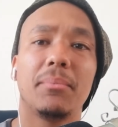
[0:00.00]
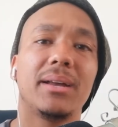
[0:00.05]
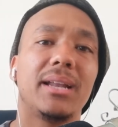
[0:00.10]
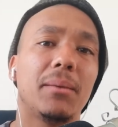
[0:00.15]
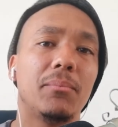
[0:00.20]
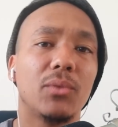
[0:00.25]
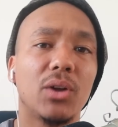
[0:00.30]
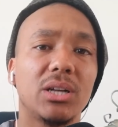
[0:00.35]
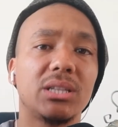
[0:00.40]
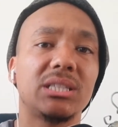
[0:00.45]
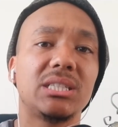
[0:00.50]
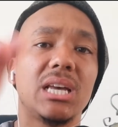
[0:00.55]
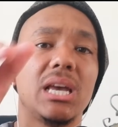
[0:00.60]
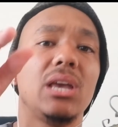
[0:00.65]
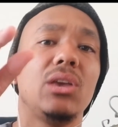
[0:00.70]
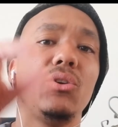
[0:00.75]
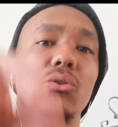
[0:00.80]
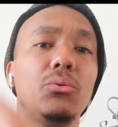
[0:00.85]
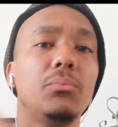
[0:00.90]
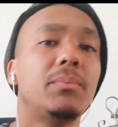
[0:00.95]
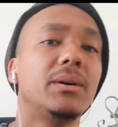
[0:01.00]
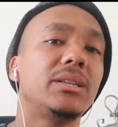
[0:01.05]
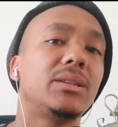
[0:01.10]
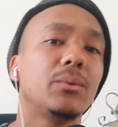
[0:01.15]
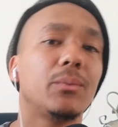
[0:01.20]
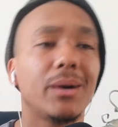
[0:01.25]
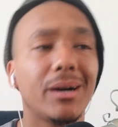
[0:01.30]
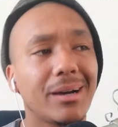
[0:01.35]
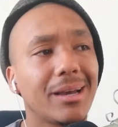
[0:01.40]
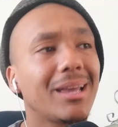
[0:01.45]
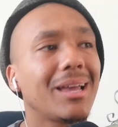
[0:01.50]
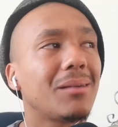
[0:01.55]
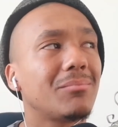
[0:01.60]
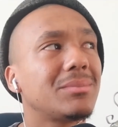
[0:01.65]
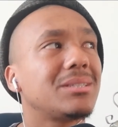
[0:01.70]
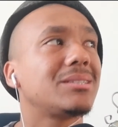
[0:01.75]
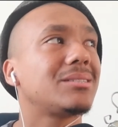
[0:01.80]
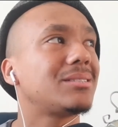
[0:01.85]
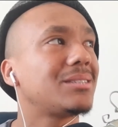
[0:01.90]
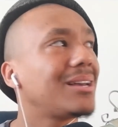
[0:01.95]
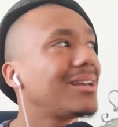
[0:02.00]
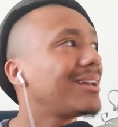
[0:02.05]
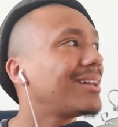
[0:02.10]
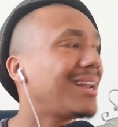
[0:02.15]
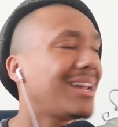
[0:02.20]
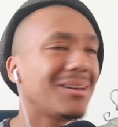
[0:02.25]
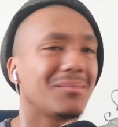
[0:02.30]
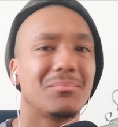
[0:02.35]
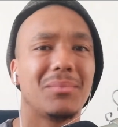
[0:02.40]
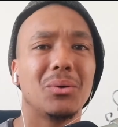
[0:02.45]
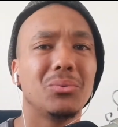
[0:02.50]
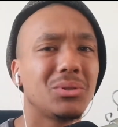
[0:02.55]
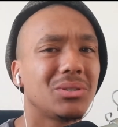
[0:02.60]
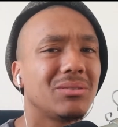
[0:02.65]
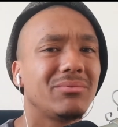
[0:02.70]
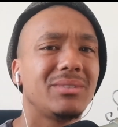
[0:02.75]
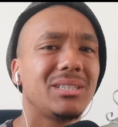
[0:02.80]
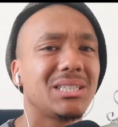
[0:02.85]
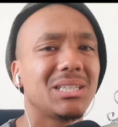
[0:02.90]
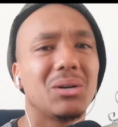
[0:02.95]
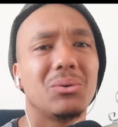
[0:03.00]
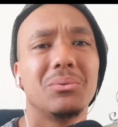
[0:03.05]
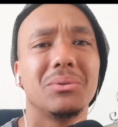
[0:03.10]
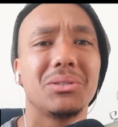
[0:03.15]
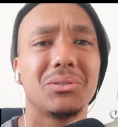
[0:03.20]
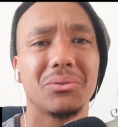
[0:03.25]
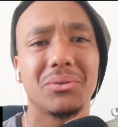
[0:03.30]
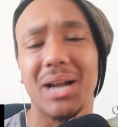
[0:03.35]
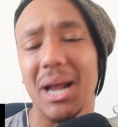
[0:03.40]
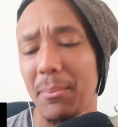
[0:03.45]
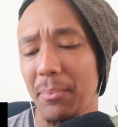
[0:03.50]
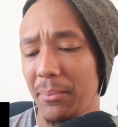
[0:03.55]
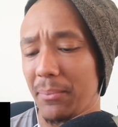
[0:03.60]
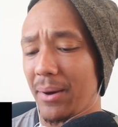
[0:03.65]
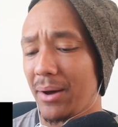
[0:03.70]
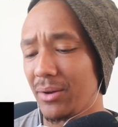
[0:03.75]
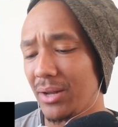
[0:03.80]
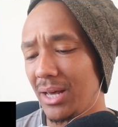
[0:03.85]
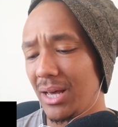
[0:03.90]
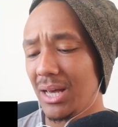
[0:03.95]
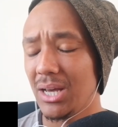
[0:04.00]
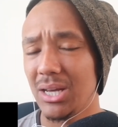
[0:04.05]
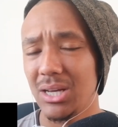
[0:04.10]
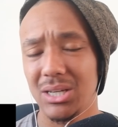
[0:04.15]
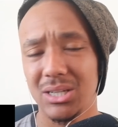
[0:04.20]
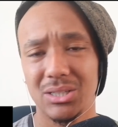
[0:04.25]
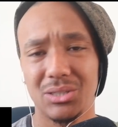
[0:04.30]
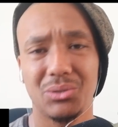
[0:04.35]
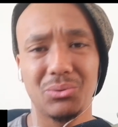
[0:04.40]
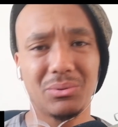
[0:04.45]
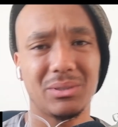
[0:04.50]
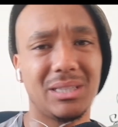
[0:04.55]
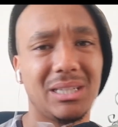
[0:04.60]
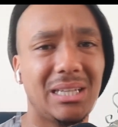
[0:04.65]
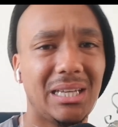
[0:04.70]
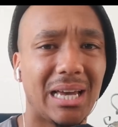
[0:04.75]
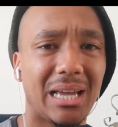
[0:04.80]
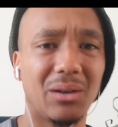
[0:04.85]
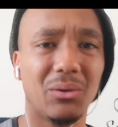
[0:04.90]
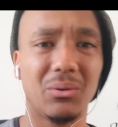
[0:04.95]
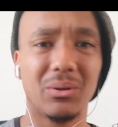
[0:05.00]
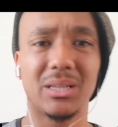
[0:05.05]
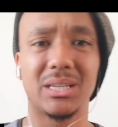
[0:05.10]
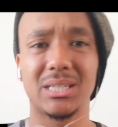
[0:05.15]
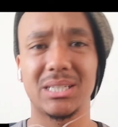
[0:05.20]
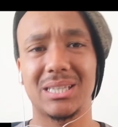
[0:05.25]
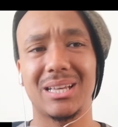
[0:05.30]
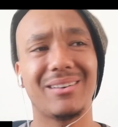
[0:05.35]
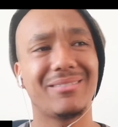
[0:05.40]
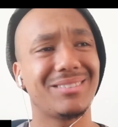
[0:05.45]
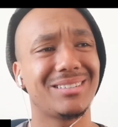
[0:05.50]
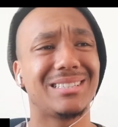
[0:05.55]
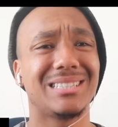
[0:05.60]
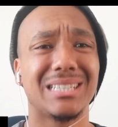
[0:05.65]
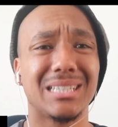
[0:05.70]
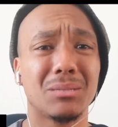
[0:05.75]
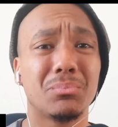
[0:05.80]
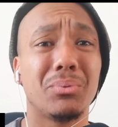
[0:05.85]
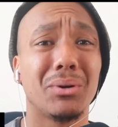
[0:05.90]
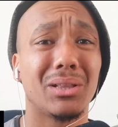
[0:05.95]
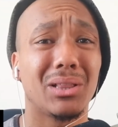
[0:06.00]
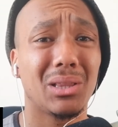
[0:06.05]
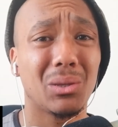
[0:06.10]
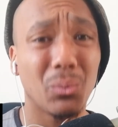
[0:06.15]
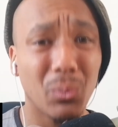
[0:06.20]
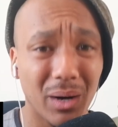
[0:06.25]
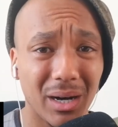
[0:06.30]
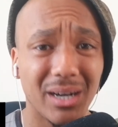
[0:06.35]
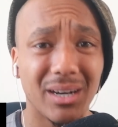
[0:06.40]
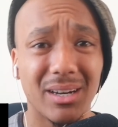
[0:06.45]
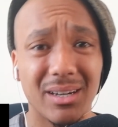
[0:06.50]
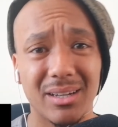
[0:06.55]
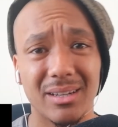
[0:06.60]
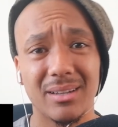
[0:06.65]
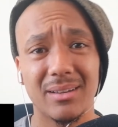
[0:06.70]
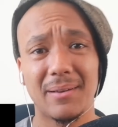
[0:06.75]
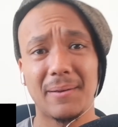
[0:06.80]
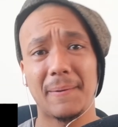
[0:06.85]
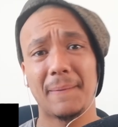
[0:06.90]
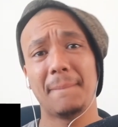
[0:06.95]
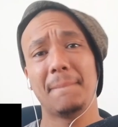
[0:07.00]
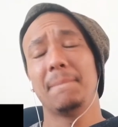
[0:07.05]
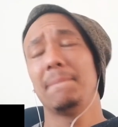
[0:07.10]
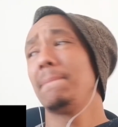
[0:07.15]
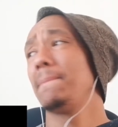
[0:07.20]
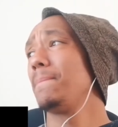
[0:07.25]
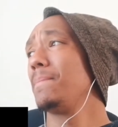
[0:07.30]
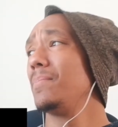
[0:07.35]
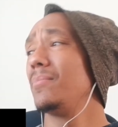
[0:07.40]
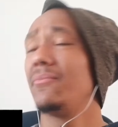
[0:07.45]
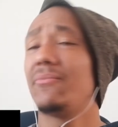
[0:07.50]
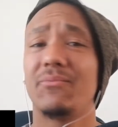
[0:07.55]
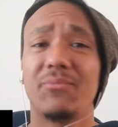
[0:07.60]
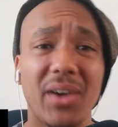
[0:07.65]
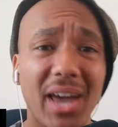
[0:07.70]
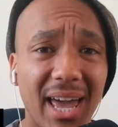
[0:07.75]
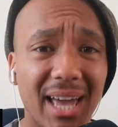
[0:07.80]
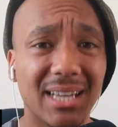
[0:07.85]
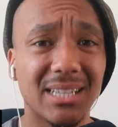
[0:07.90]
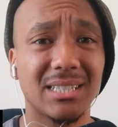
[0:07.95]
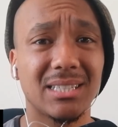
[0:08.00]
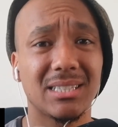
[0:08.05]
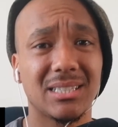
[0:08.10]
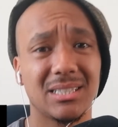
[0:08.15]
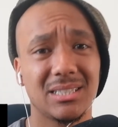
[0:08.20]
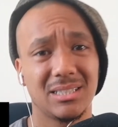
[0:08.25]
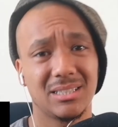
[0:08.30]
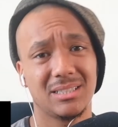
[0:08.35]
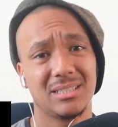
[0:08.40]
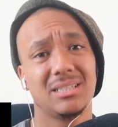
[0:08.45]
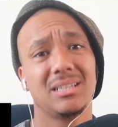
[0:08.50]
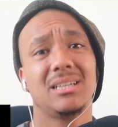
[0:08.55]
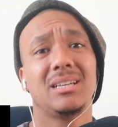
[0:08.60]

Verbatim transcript: But I'm not saying you but working. I'm just saying, like, most of these owners who rap about shooting and all that stuff. is just betoog. Facts.